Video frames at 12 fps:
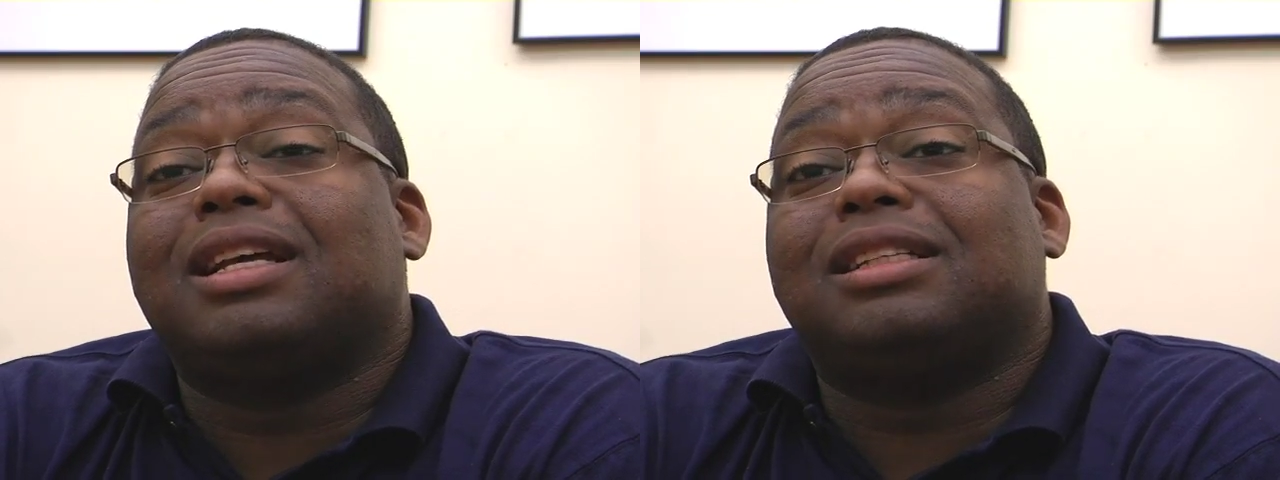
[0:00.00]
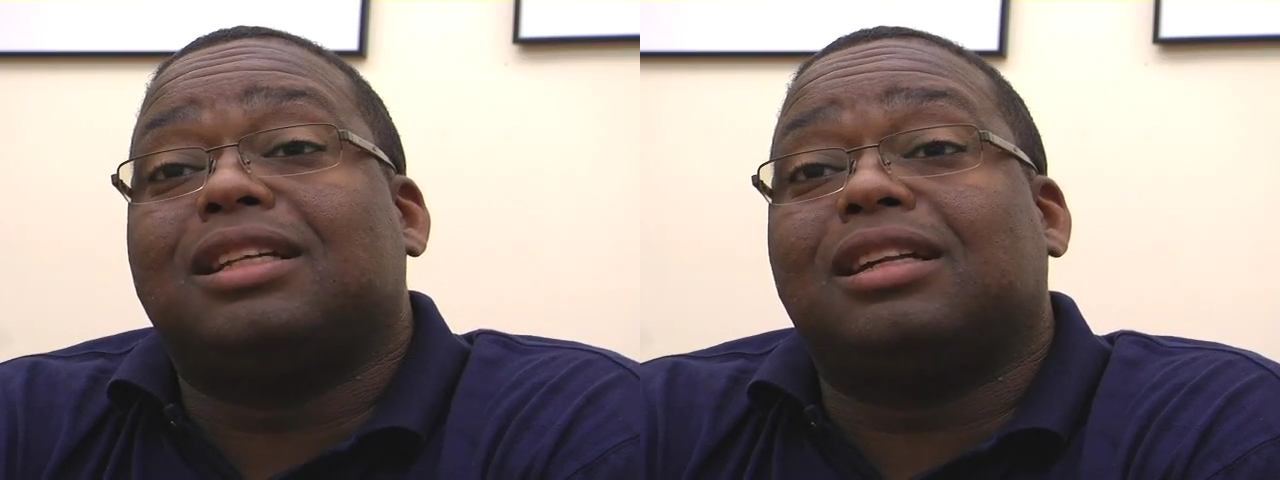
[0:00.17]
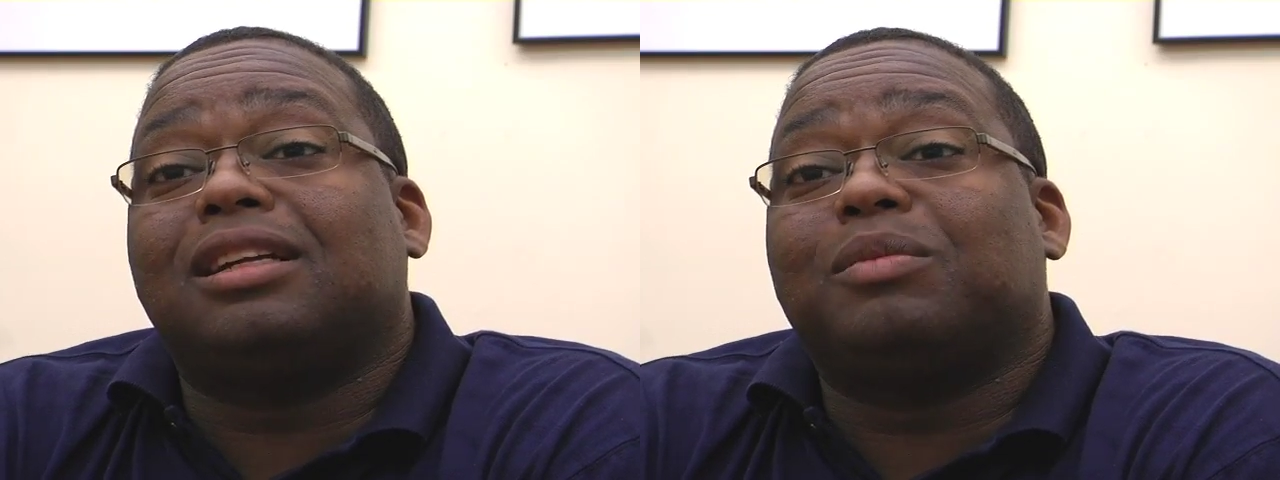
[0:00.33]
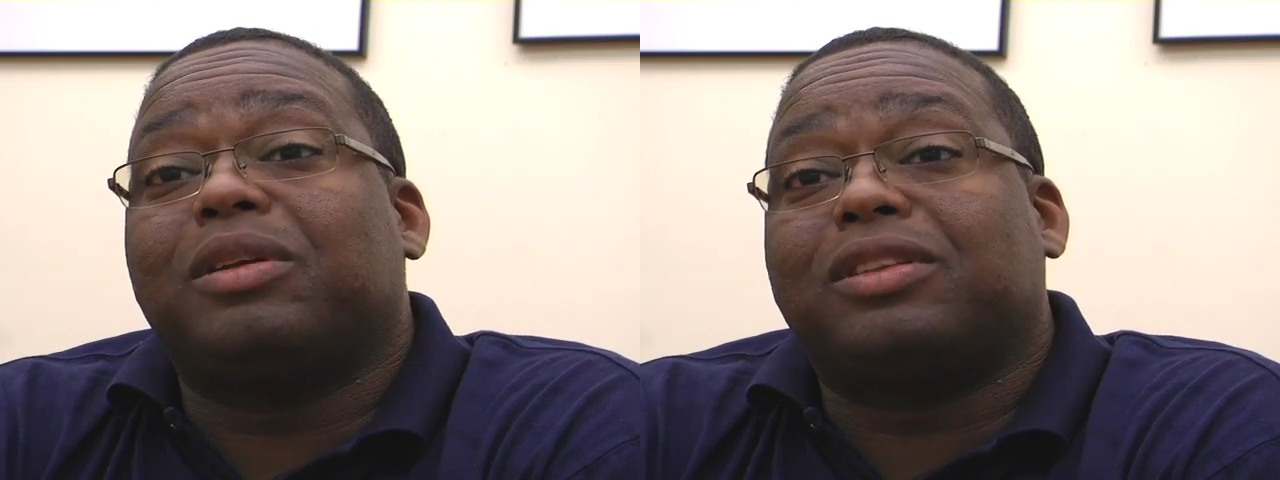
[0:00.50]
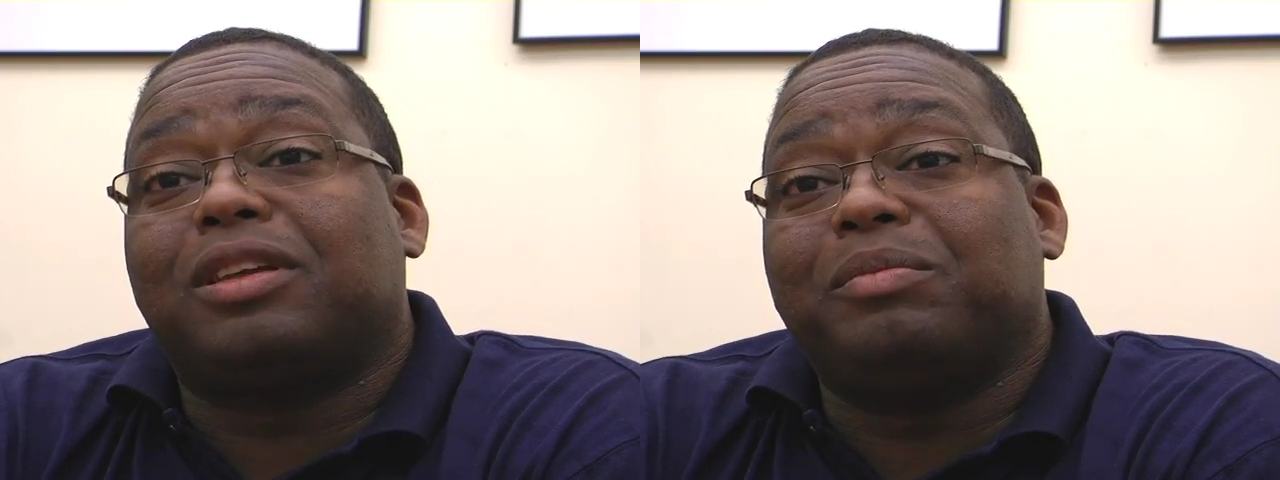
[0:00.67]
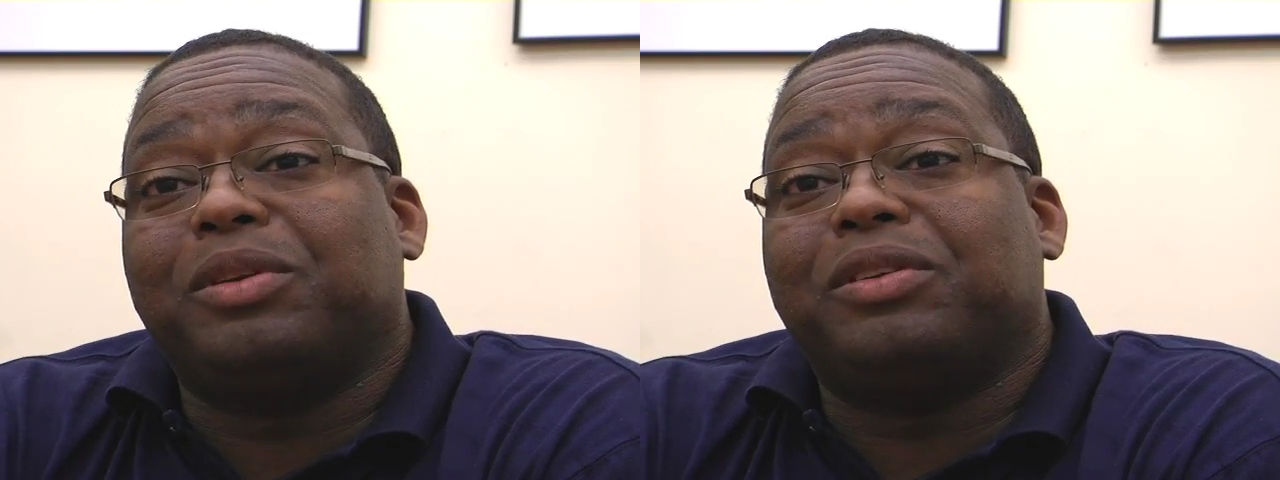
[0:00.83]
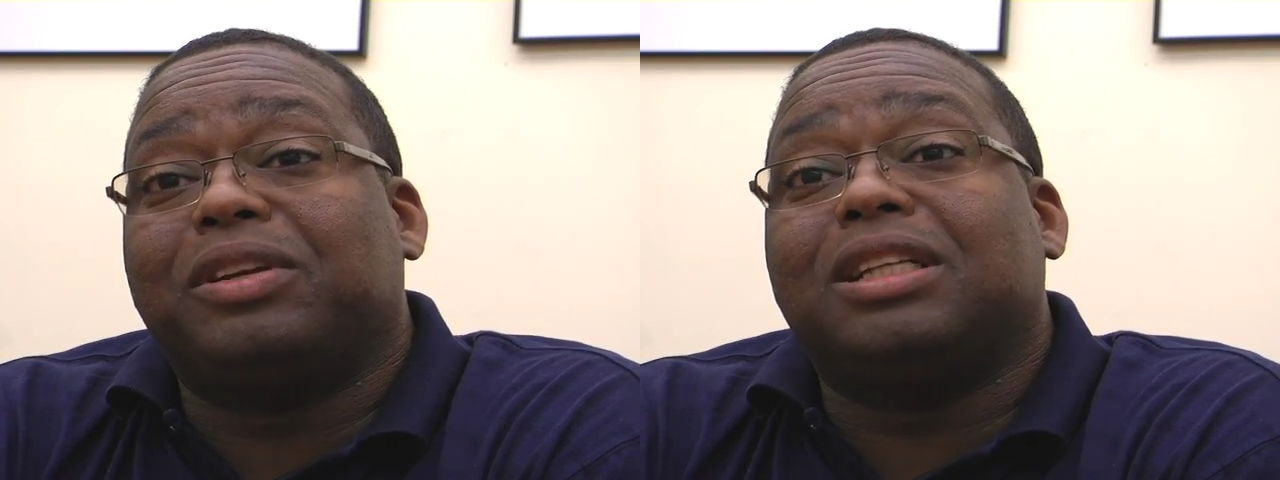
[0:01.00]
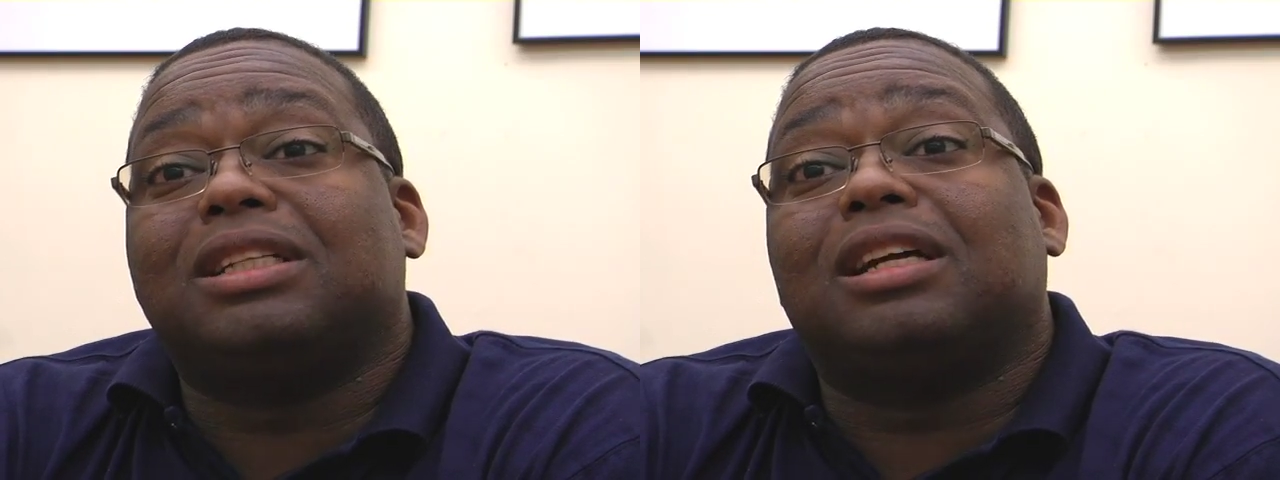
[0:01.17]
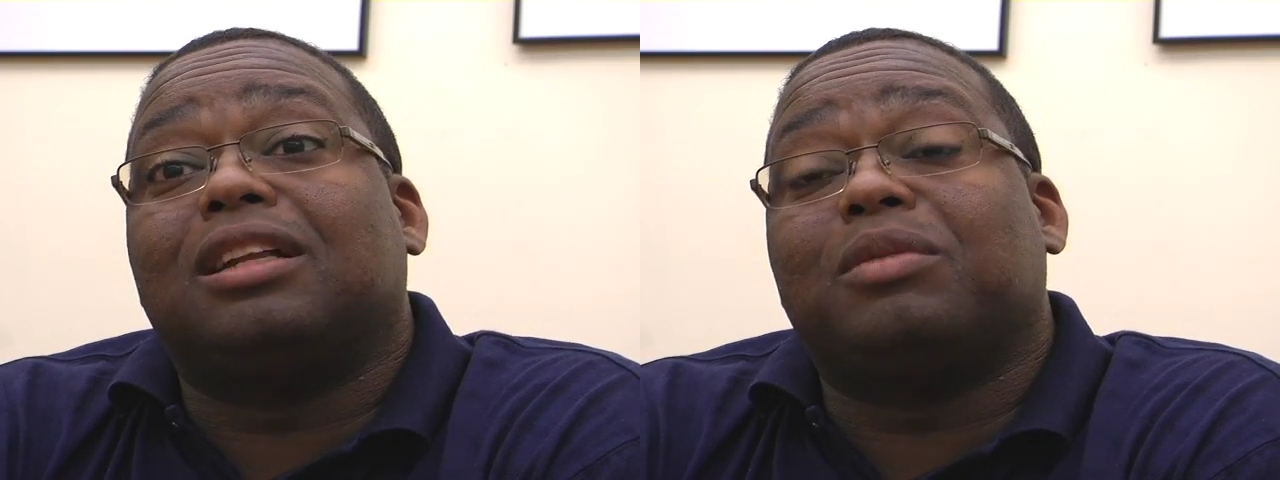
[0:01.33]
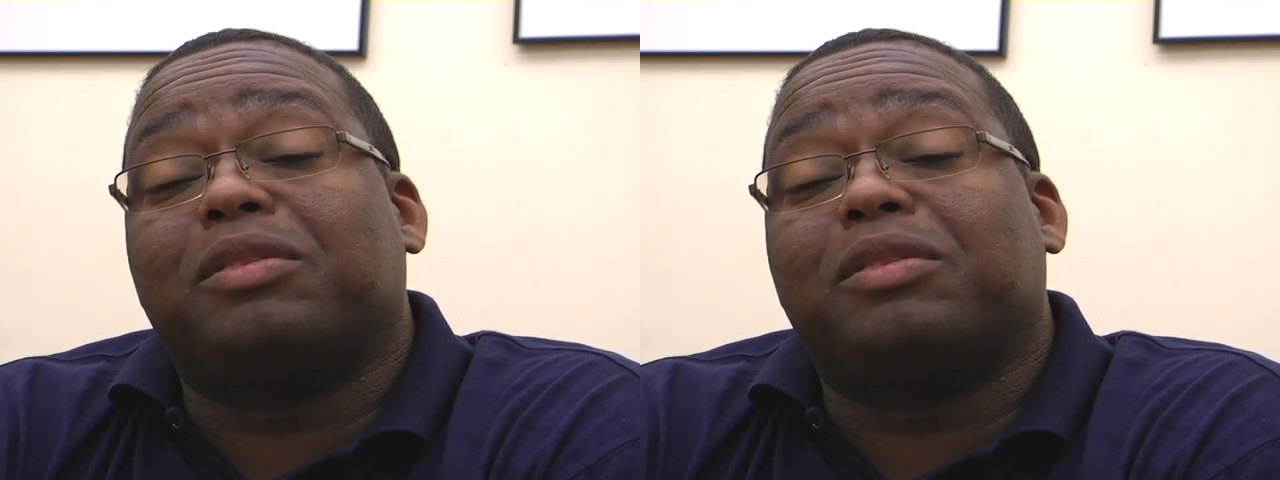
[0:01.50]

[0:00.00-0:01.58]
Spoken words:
dealing with community, dealing